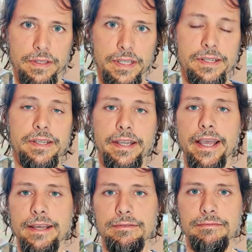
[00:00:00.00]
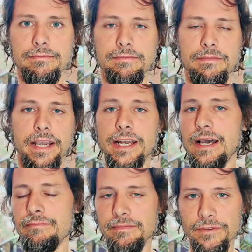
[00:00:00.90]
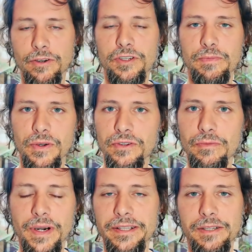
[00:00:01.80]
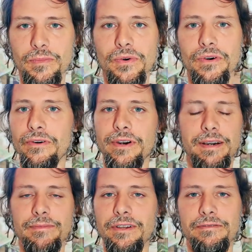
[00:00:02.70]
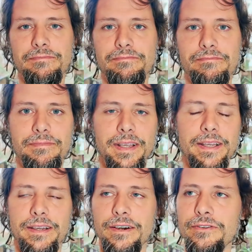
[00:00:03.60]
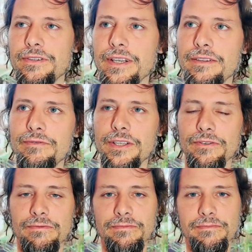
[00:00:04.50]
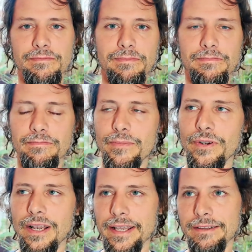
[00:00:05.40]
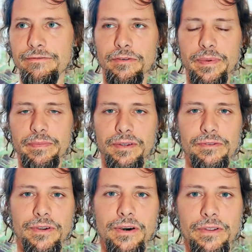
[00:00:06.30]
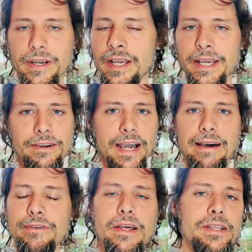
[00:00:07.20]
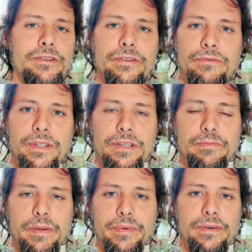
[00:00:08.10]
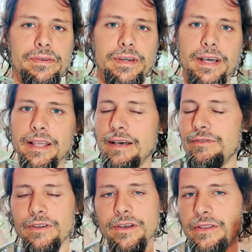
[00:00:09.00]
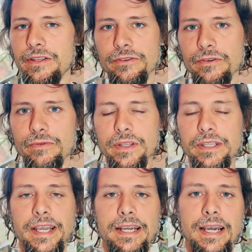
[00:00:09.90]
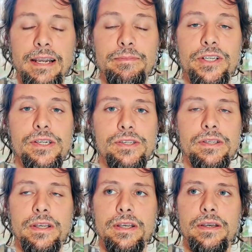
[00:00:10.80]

This again, and I'm not sponsored by this book, or I'm not, how you say it, when you put a link for people to go there. Now, I have nothing to do with these people. I have nothing to do with this guy. I'm just